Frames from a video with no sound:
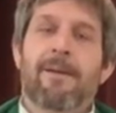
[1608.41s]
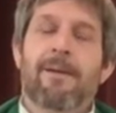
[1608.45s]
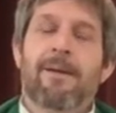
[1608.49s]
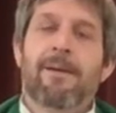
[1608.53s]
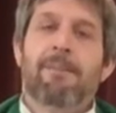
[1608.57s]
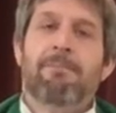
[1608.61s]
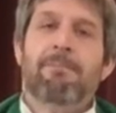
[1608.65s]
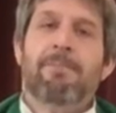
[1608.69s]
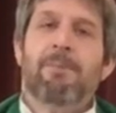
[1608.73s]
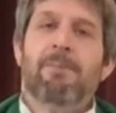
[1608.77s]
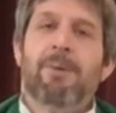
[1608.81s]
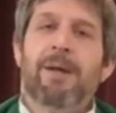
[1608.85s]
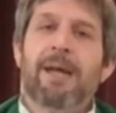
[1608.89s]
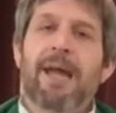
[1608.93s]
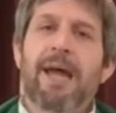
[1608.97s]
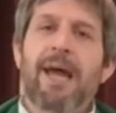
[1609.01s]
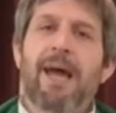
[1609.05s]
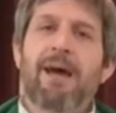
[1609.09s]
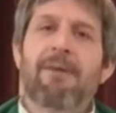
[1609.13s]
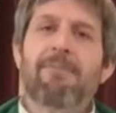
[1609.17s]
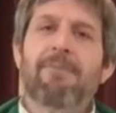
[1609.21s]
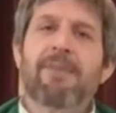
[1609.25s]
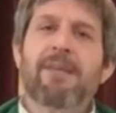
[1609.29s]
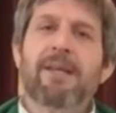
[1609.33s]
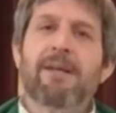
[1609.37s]
But we
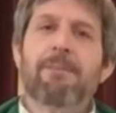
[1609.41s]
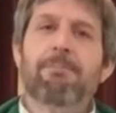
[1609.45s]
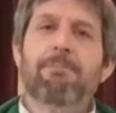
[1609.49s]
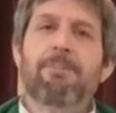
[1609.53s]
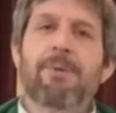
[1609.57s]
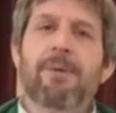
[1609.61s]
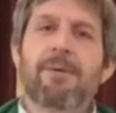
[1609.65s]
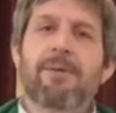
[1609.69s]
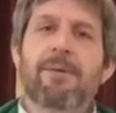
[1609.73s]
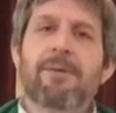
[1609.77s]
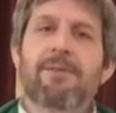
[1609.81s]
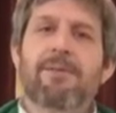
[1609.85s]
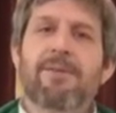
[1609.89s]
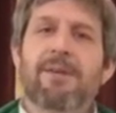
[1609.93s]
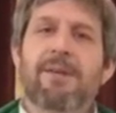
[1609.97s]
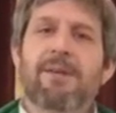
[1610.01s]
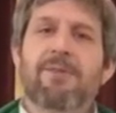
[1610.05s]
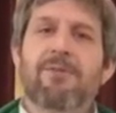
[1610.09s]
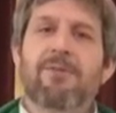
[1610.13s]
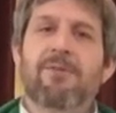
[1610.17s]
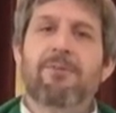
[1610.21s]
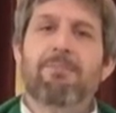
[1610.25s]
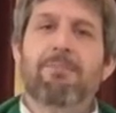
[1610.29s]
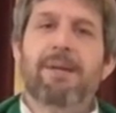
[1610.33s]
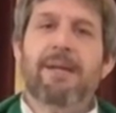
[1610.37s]
have the ability
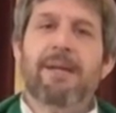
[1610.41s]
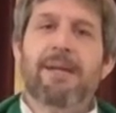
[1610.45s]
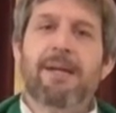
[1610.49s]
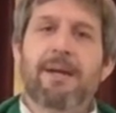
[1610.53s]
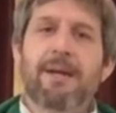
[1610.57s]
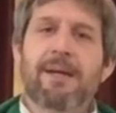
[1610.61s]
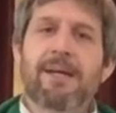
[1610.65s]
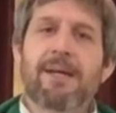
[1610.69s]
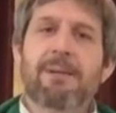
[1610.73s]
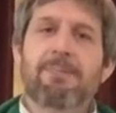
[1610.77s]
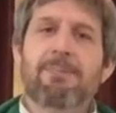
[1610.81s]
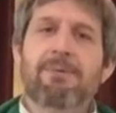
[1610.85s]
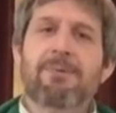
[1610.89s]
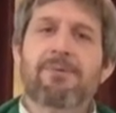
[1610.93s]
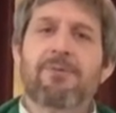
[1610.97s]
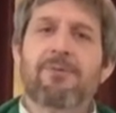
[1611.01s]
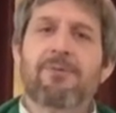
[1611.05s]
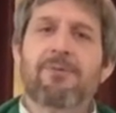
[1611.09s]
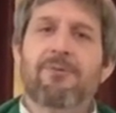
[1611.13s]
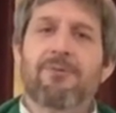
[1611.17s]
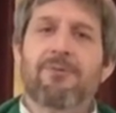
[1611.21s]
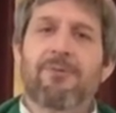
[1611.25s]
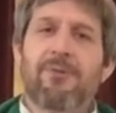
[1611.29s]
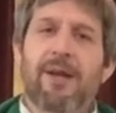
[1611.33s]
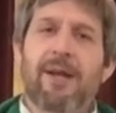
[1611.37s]
to be able to
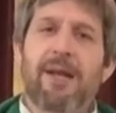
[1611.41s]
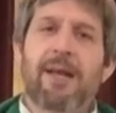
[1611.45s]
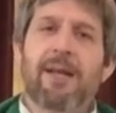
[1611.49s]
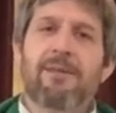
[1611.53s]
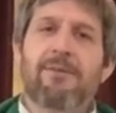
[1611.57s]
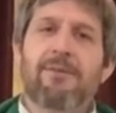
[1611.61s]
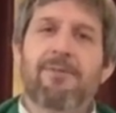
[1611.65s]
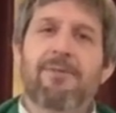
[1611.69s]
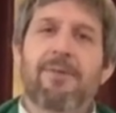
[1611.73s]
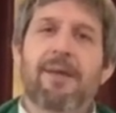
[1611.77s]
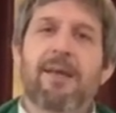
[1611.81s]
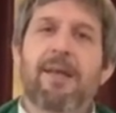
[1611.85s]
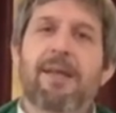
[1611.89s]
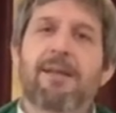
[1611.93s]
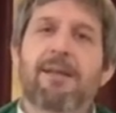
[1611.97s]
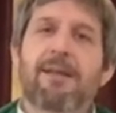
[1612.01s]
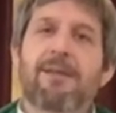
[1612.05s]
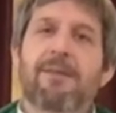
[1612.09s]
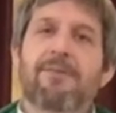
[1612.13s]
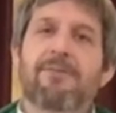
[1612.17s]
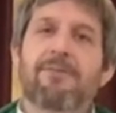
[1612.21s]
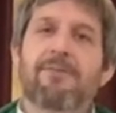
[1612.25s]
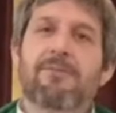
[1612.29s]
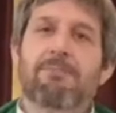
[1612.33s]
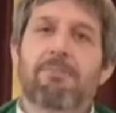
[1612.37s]
transcend
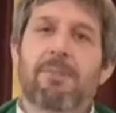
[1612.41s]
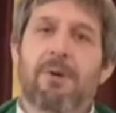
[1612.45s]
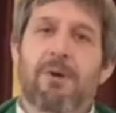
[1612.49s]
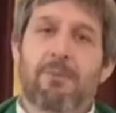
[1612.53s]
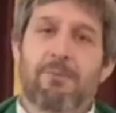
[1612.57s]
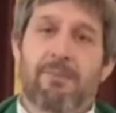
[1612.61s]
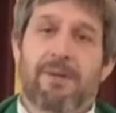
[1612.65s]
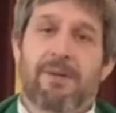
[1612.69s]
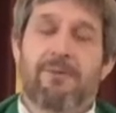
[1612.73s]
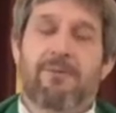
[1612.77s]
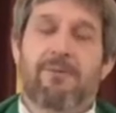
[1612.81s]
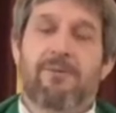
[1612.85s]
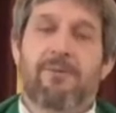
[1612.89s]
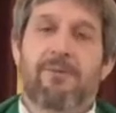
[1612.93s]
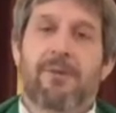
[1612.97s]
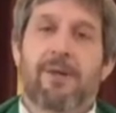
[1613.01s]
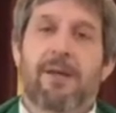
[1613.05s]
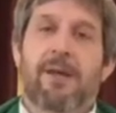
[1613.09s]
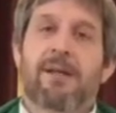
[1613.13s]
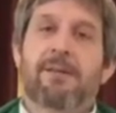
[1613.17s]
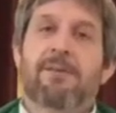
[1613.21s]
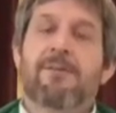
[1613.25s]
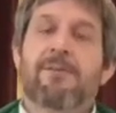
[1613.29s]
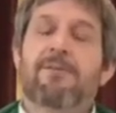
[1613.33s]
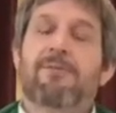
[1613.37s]
this moment,
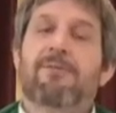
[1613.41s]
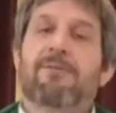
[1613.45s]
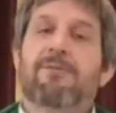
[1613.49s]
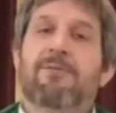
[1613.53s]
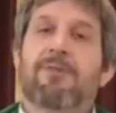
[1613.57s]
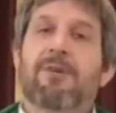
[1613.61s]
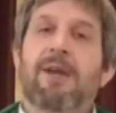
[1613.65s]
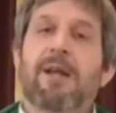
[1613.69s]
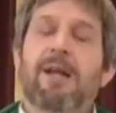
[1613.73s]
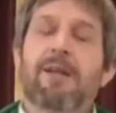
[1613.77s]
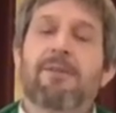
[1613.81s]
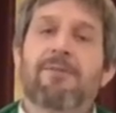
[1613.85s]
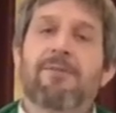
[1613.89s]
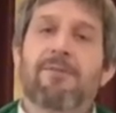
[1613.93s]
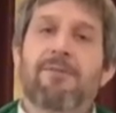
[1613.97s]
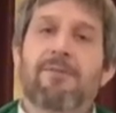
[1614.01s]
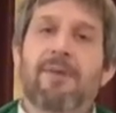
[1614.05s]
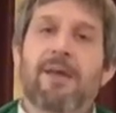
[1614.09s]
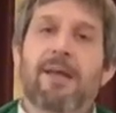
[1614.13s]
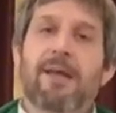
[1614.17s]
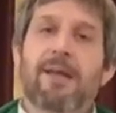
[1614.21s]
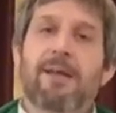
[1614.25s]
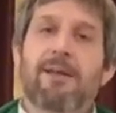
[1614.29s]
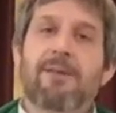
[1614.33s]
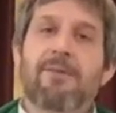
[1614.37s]
to
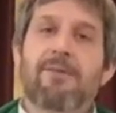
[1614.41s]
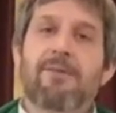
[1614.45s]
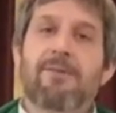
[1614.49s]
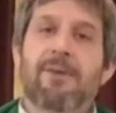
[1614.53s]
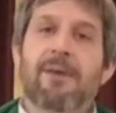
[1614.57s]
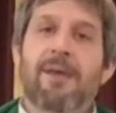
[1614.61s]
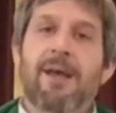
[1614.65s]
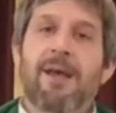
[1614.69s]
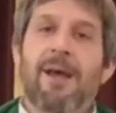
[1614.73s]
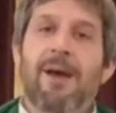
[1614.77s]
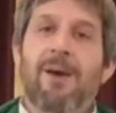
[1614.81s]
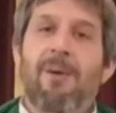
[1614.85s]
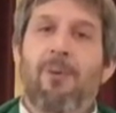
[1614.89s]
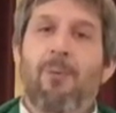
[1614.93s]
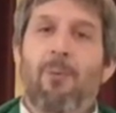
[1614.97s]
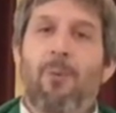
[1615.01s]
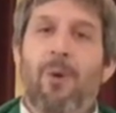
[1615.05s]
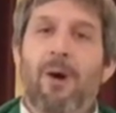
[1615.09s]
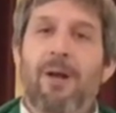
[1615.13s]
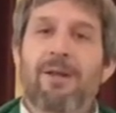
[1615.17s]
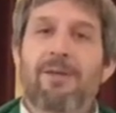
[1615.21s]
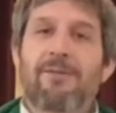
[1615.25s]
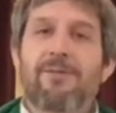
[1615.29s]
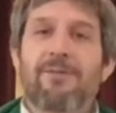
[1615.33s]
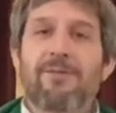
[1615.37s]
transcend
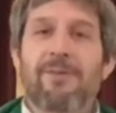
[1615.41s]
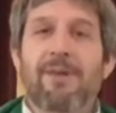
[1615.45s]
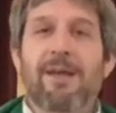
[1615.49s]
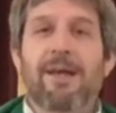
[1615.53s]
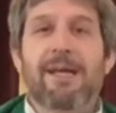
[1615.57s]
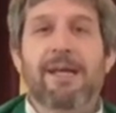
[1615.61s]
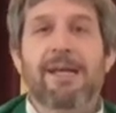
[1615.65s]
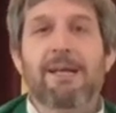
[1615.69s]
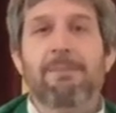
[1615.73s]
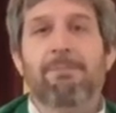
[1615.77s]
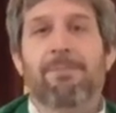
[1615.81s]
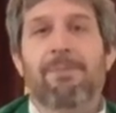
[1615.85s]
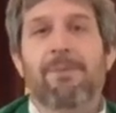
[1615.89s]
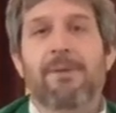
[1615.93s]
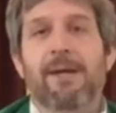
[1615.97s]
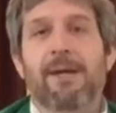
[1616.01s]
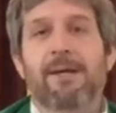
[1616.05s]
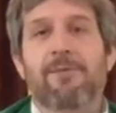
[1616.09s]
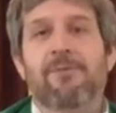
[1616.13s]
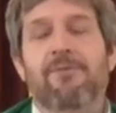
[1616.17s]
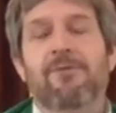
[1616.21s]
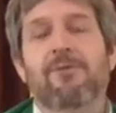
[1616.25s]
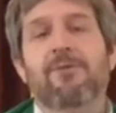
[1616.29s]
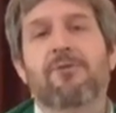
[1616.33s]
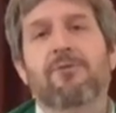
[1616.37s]
what is taking
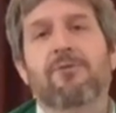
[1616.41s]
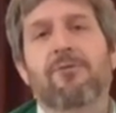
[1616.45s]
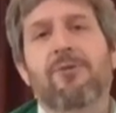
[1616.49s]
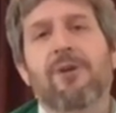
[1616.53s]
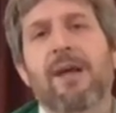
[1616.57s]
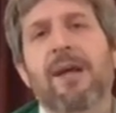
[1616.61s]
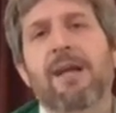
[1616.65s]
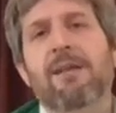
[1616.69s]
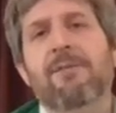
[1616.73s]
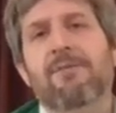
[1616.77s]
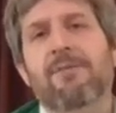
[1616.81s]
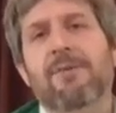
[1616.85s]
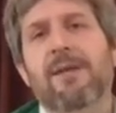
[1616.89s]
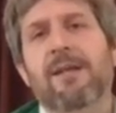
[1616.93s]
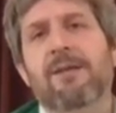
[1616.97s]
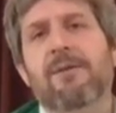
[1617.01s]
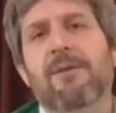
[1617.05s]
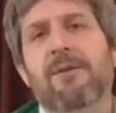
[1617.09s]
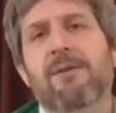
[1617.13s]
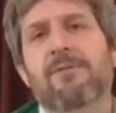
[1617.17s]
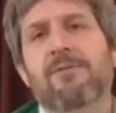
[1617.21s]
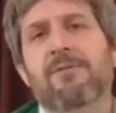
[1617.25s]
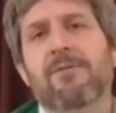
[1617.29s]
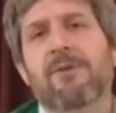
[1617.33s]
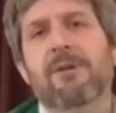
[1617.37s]
place, to transcend
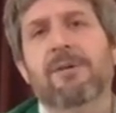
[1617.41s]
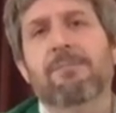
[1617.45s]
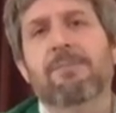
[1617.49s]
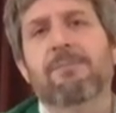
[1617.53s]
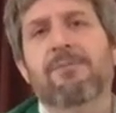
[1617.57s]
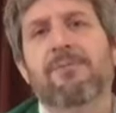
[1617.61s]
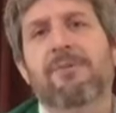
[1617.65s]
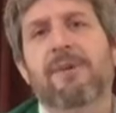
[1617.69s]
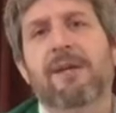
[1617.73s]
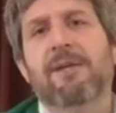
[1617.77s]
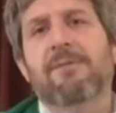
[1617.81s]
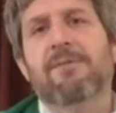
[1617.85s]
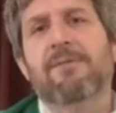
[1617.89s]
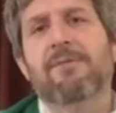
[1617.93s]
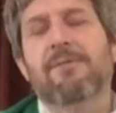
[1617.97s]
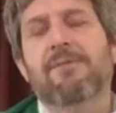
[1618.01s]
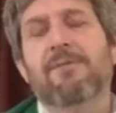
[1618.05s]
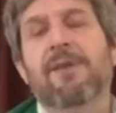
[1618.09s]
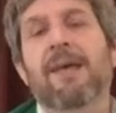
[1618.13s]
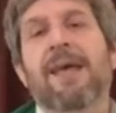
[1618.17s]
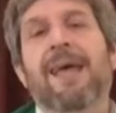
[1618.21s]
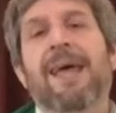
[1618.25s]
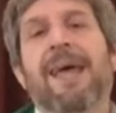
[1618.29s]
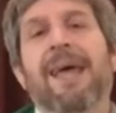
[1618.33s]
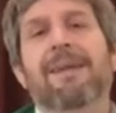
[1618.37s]
our circumstances,
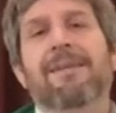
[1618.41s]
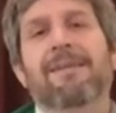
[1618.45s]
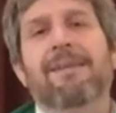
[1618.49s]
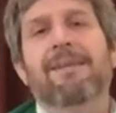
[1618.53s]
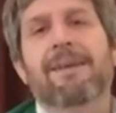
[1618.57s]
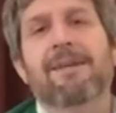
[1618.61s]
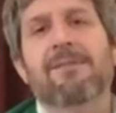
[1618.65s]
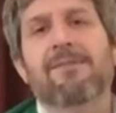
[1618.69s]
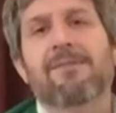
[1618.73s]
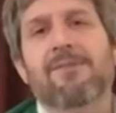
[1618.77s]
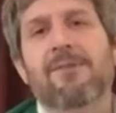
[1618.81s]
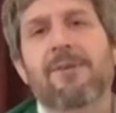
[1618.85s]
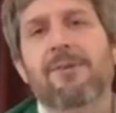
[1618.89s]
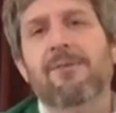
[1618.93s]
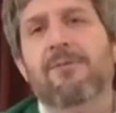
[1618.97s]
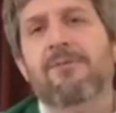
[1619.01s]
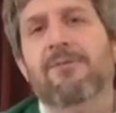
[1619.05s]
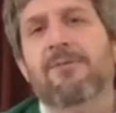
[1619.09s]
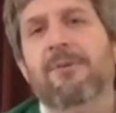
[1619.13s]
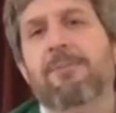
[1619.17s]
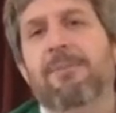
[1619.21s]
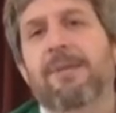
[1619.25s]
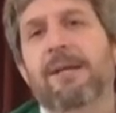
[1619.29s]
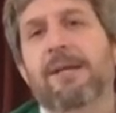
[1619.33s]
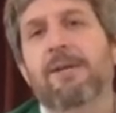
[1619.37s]
and to consider
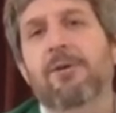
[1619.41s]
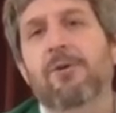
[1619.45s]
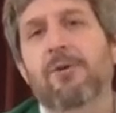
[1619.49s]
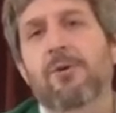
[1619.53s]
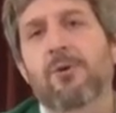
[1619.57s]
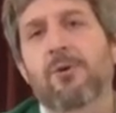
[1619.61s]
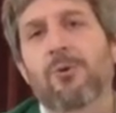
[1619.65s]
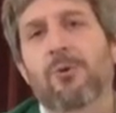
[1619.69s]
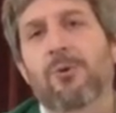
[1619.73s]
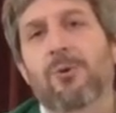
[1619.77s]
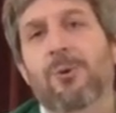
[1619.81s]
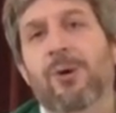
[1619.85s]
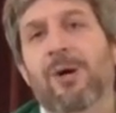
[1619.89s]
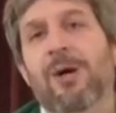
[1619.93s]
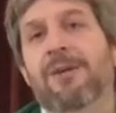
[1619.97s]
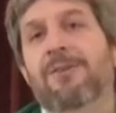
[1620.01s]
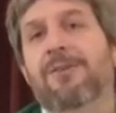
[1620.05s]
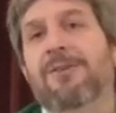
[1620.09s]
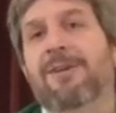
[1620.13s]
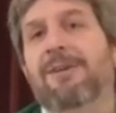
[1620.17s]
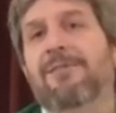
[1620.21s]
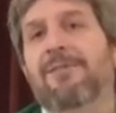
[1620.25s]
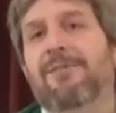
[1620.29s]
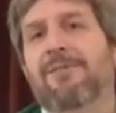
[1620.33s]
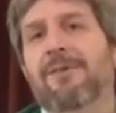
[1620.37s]
something new,
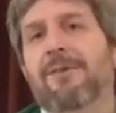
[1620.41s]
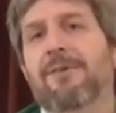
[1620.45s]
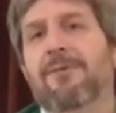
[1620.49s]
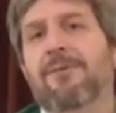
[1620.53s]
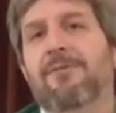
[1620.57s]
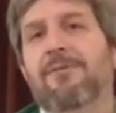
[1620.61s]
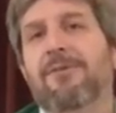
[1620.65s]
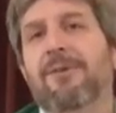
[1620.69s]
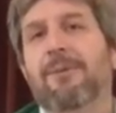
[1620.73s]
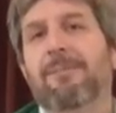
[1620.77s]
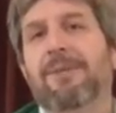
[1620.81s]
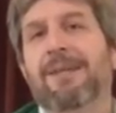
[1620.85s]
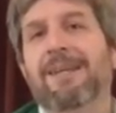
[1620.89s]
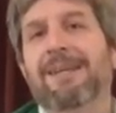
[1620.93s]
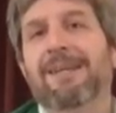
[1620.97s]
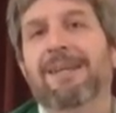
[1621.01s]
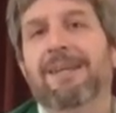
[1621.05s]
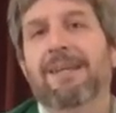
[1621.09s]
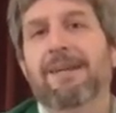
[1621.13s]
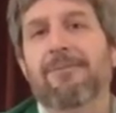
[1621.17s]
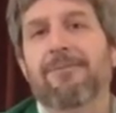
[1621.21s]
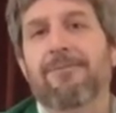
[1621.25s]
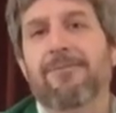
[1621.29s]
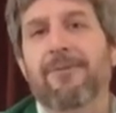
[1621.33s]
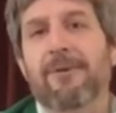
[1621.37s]
to consider something
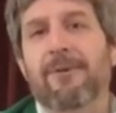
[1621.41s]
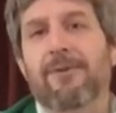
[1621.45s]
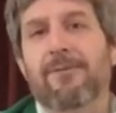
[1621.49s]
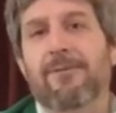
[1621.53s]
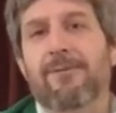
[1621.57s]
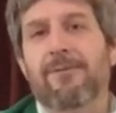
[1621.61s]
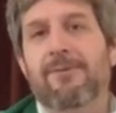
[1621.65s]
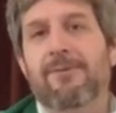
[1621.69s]
different.